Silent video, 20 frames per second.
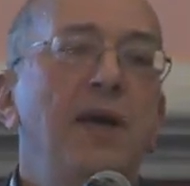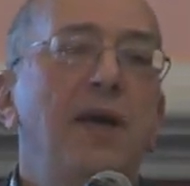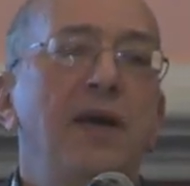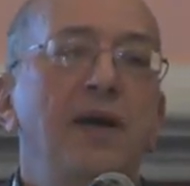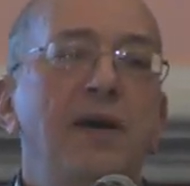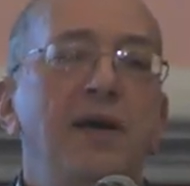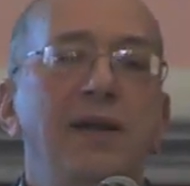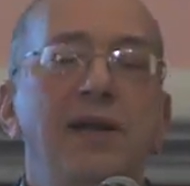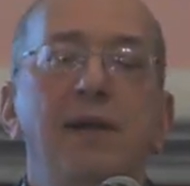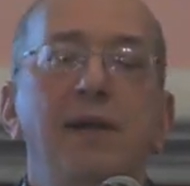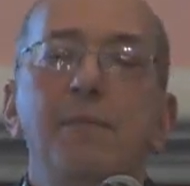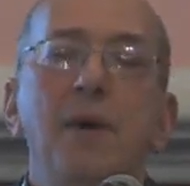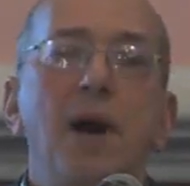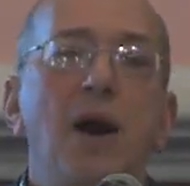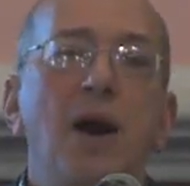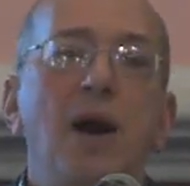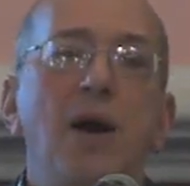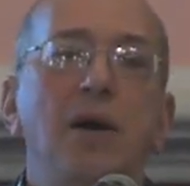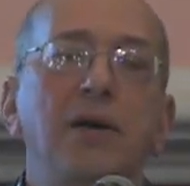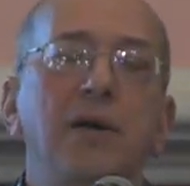uh,
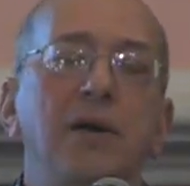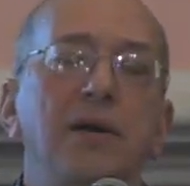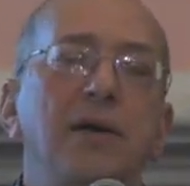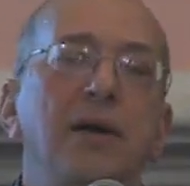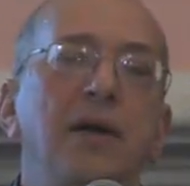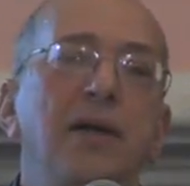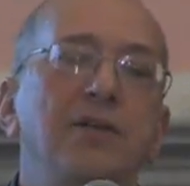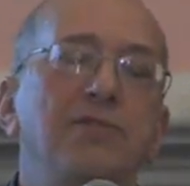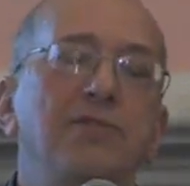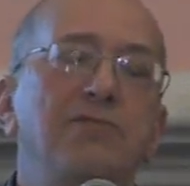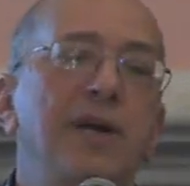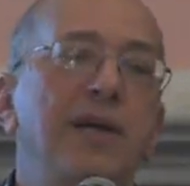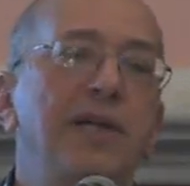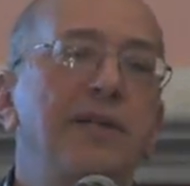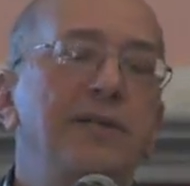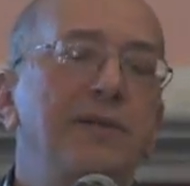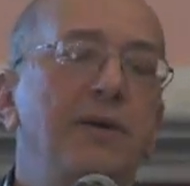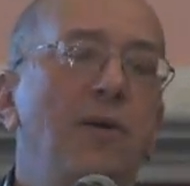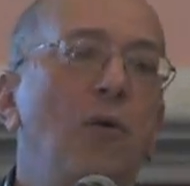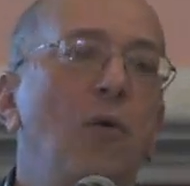Lamarck, has
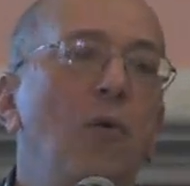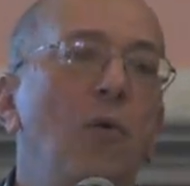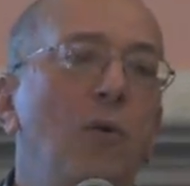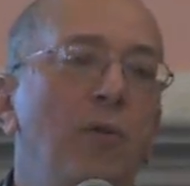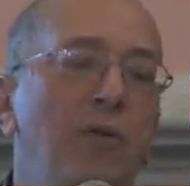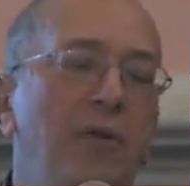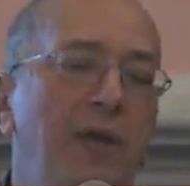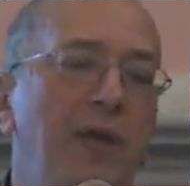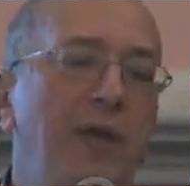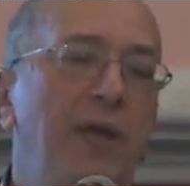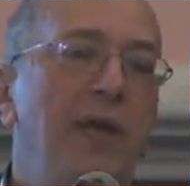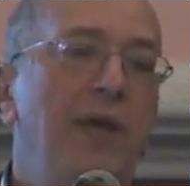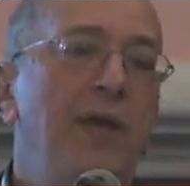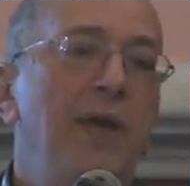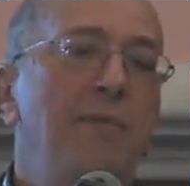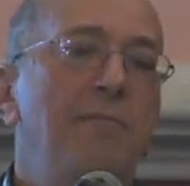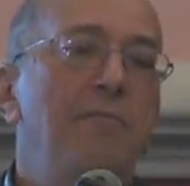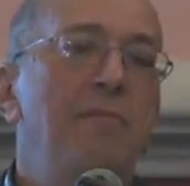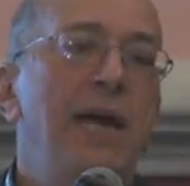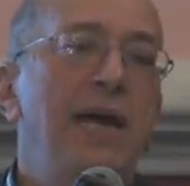read all the
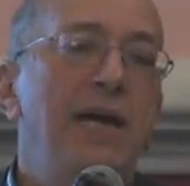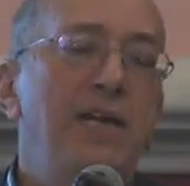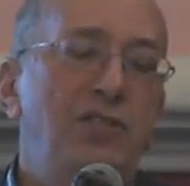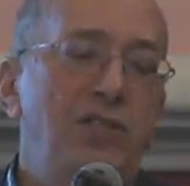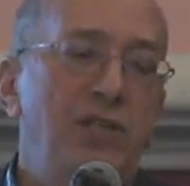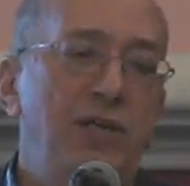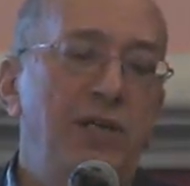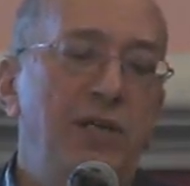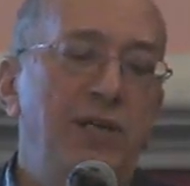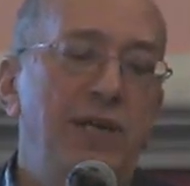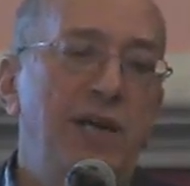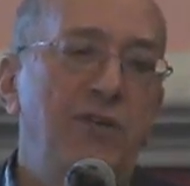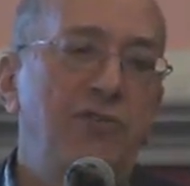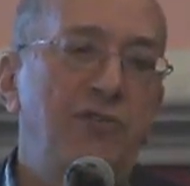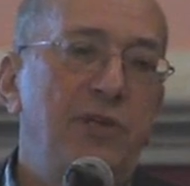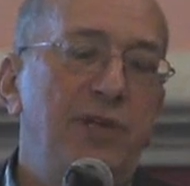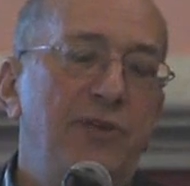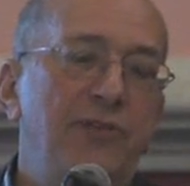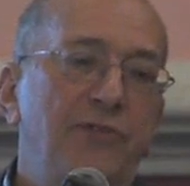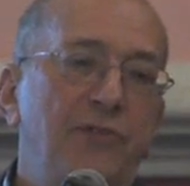major
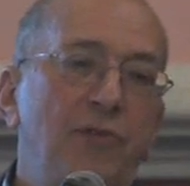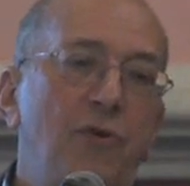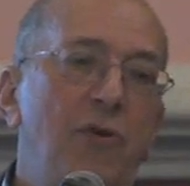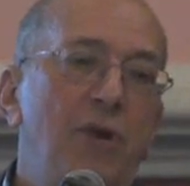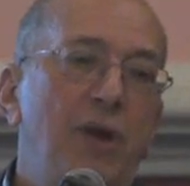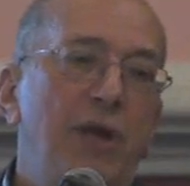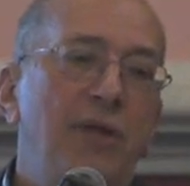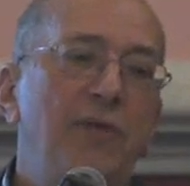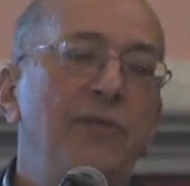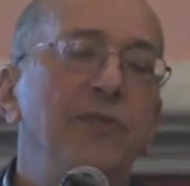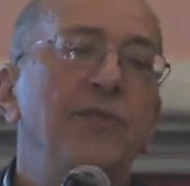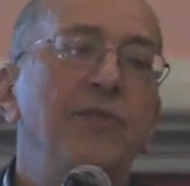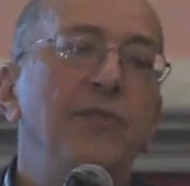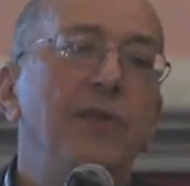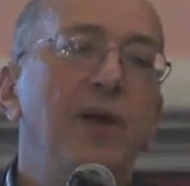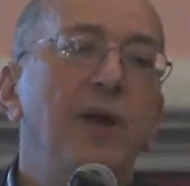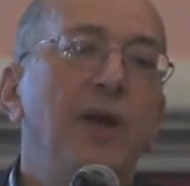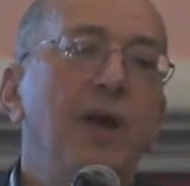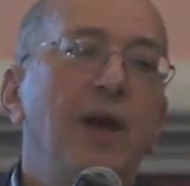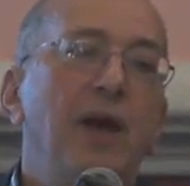natural historians,
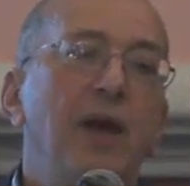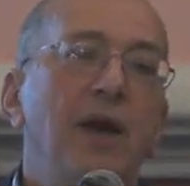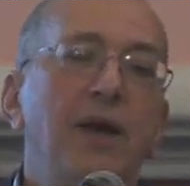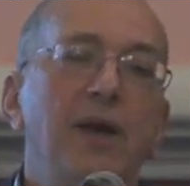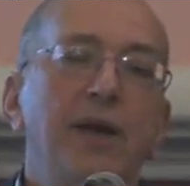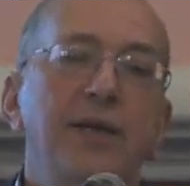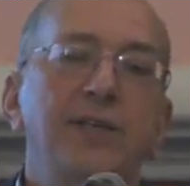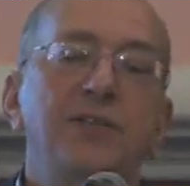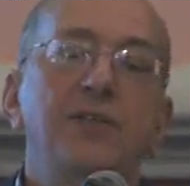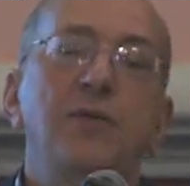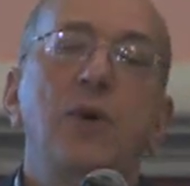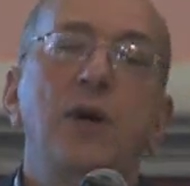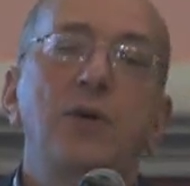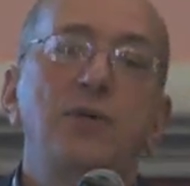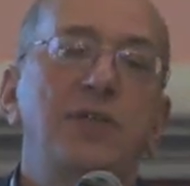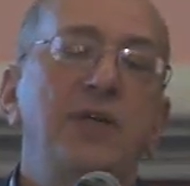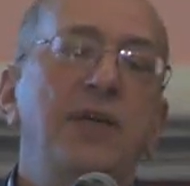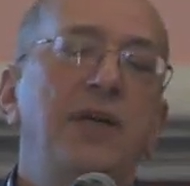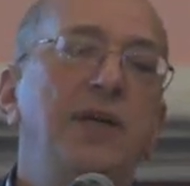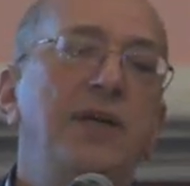uh, is
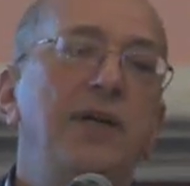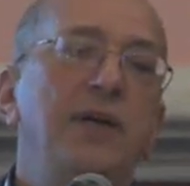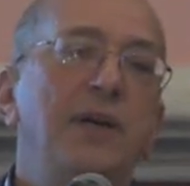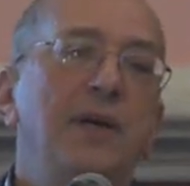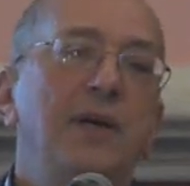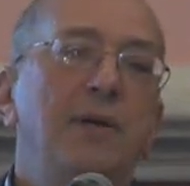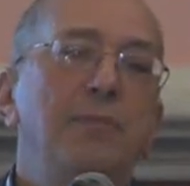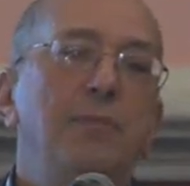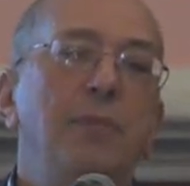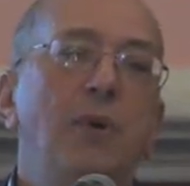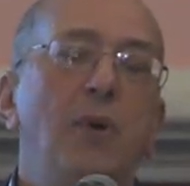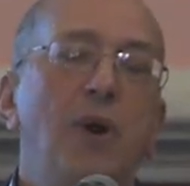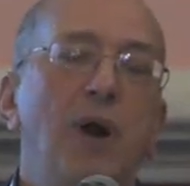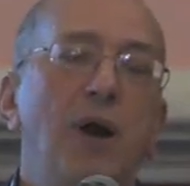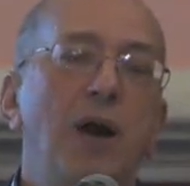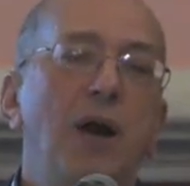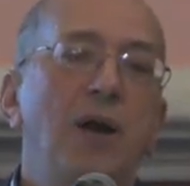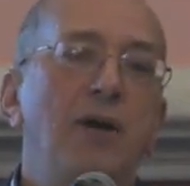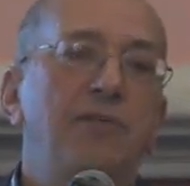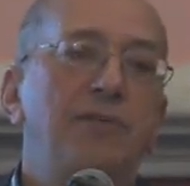quoting
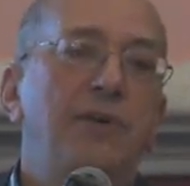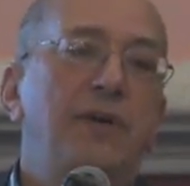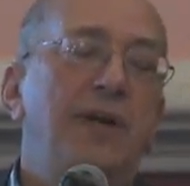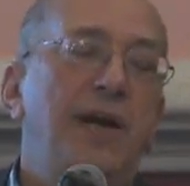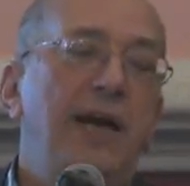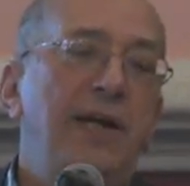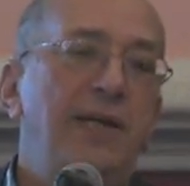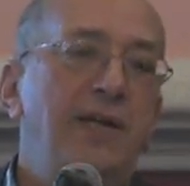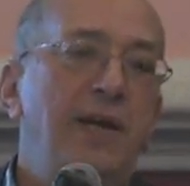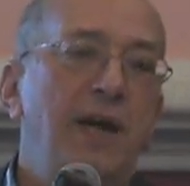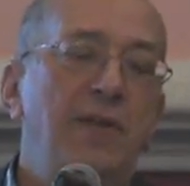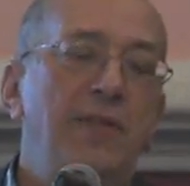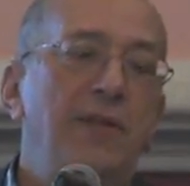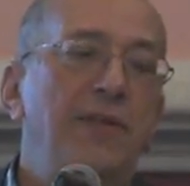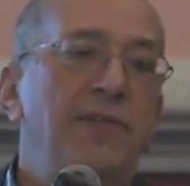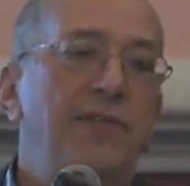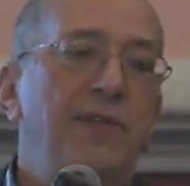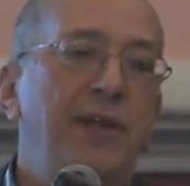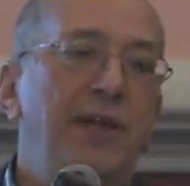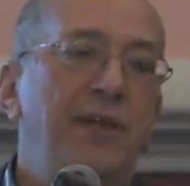Boerhaave and
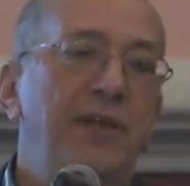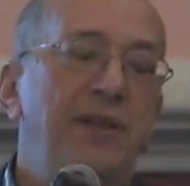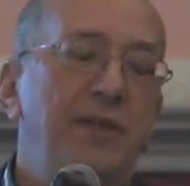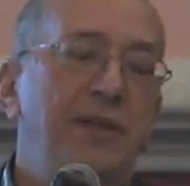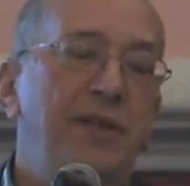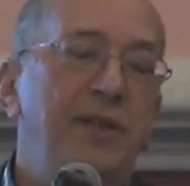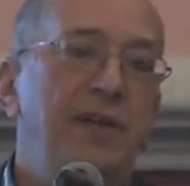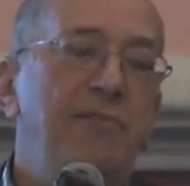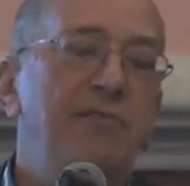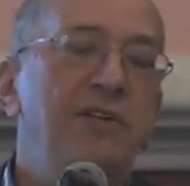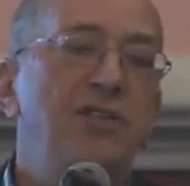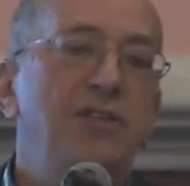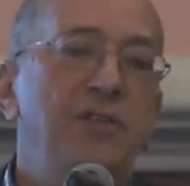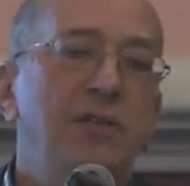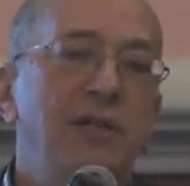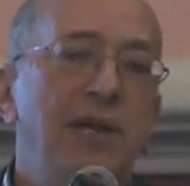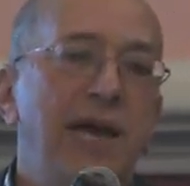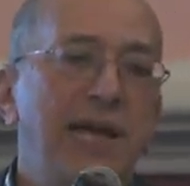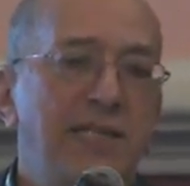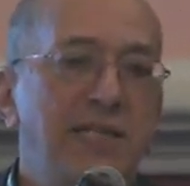others in the
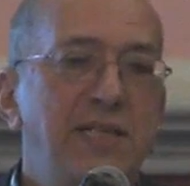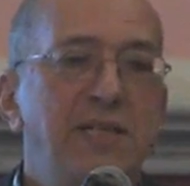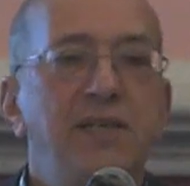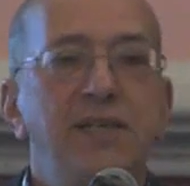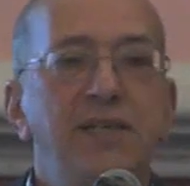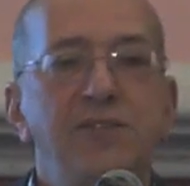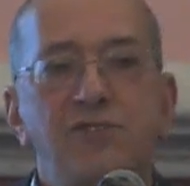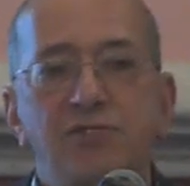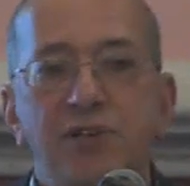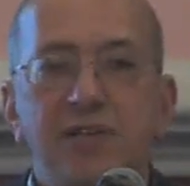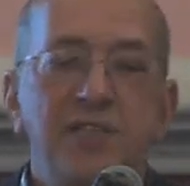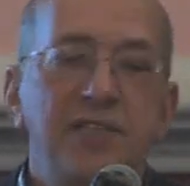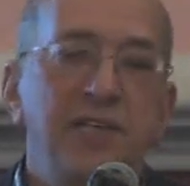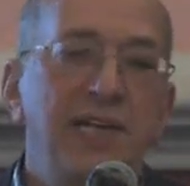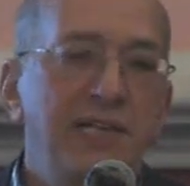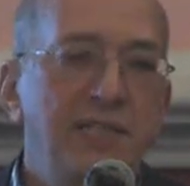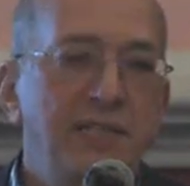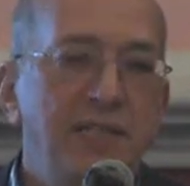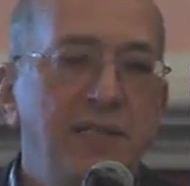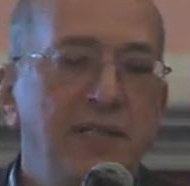original Latin is
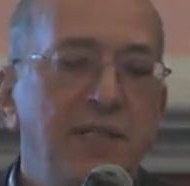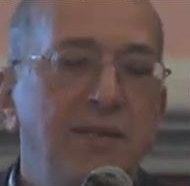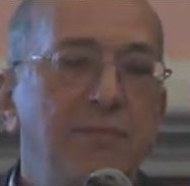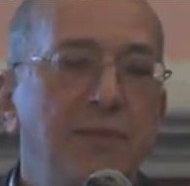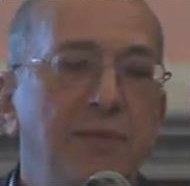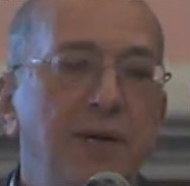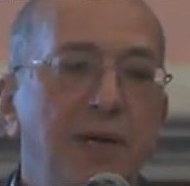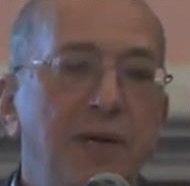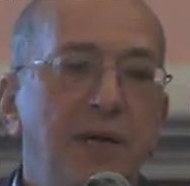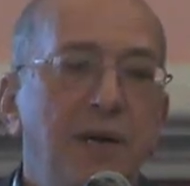translating them.